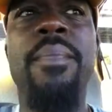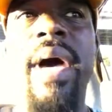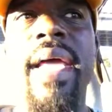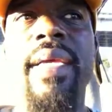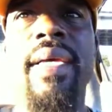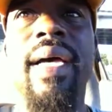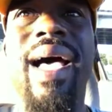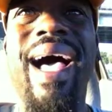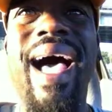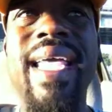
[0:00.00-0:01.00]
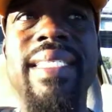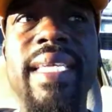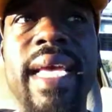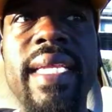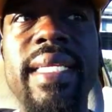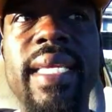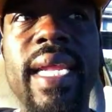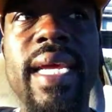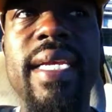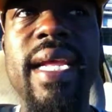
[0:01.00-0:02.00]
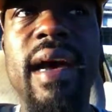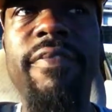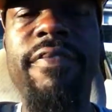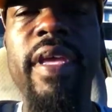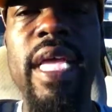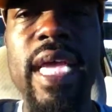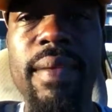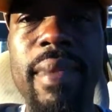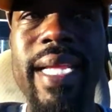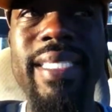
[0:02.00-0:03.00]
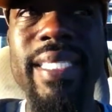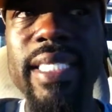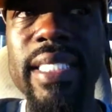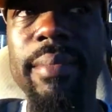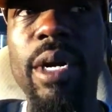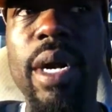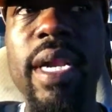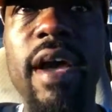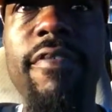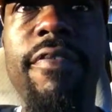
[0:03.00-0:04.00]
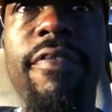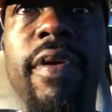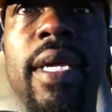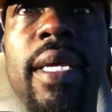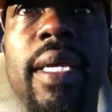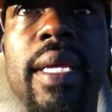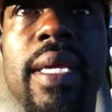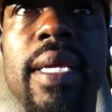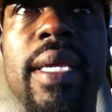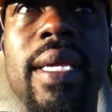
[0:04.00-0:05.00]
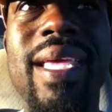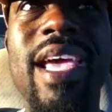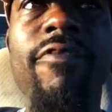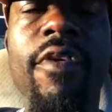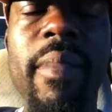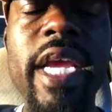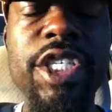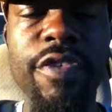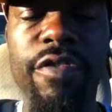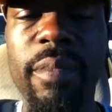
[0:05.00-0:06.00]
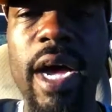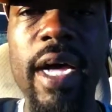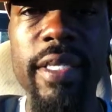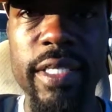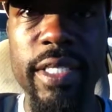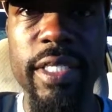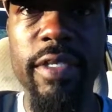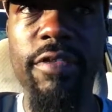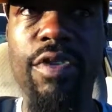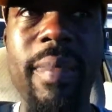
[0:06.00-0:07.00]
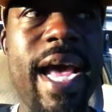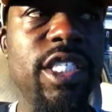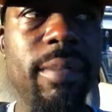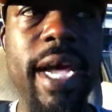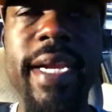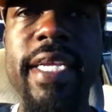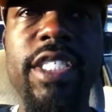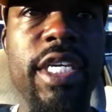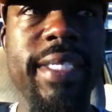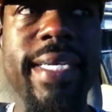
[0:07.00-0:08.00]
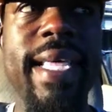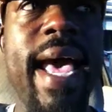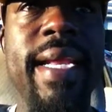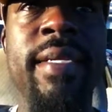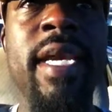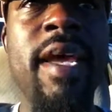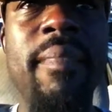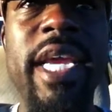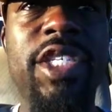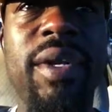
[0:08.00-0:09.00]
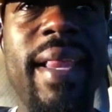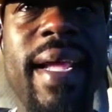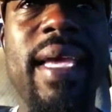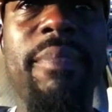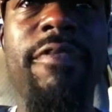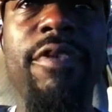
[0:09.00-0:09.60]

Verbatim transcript: But I did get enough in my system, or enough information from others through masterminding and such like that, and making sure that I kept a